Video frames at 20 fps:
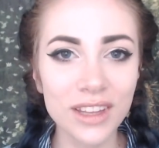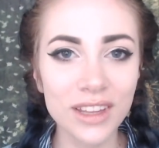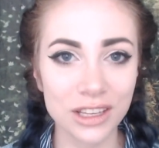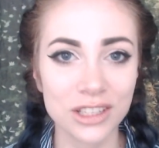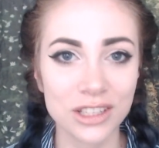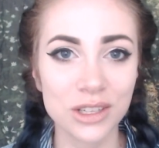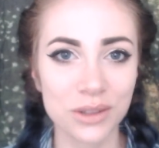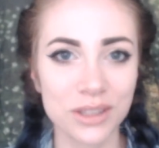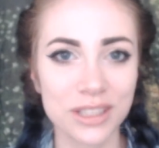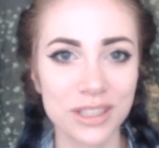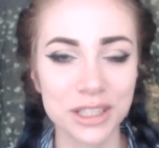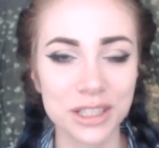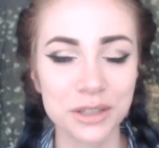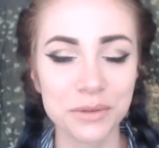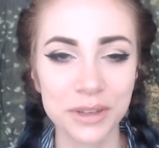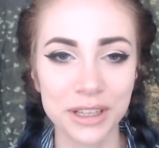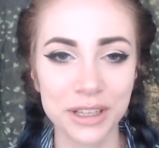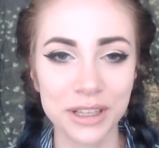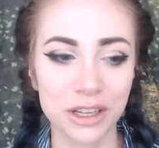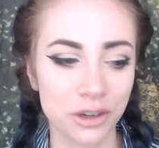So this is a
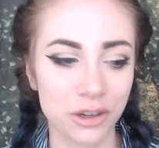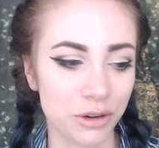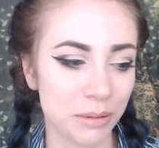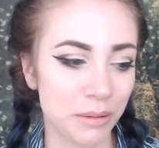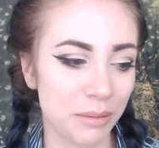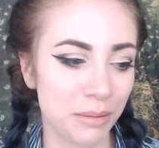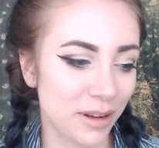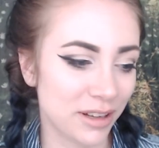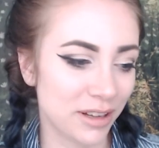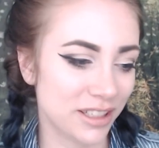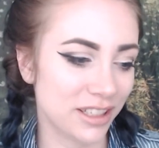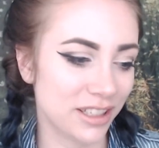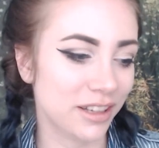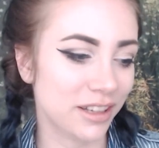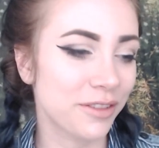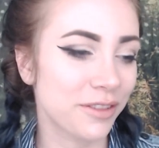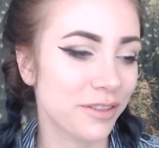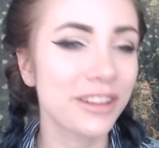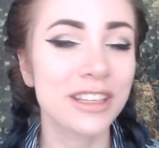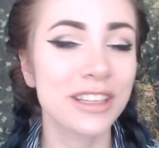really good creepypasta. I've
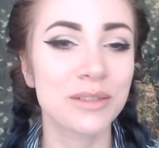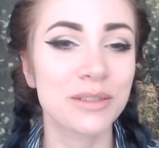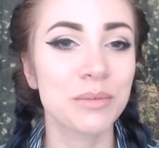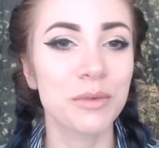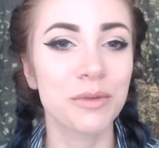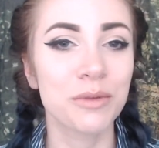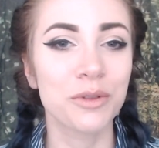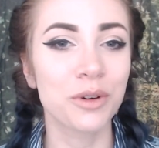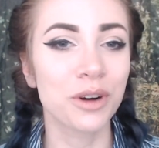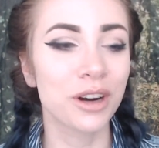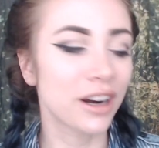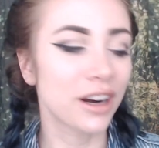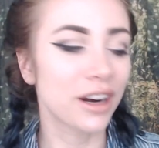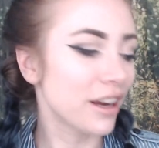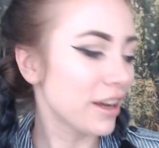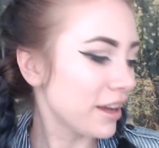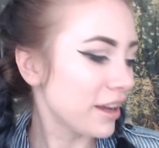read this one before,